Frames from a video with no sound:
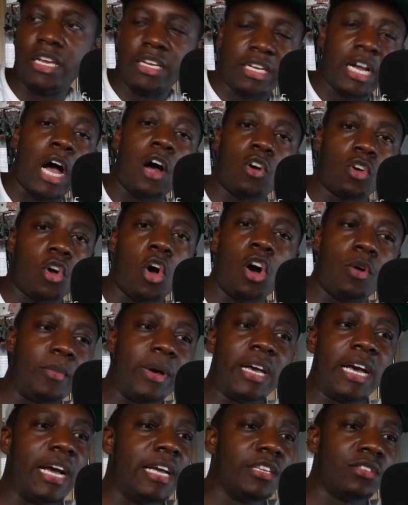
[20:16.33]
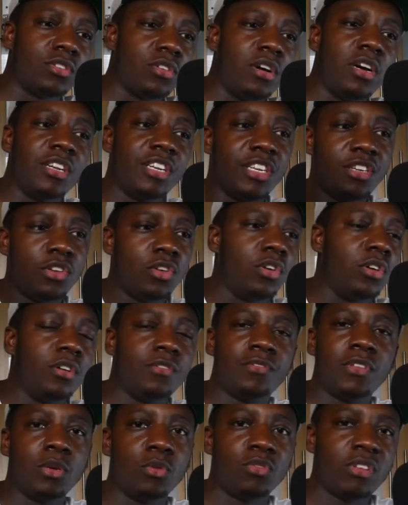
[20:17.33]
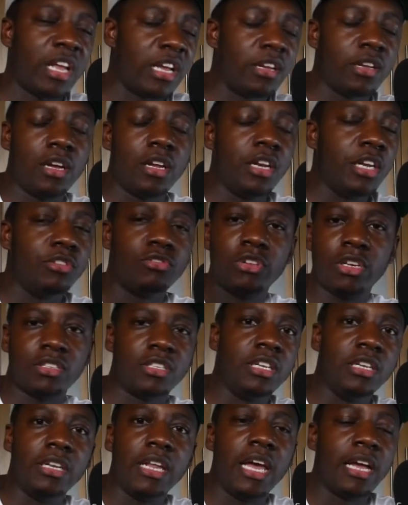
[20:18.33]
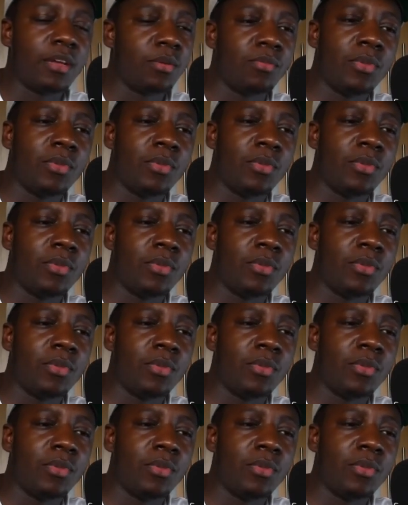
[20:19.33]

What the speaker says: caught my eye, so I didn't know if there was like an interesting deck,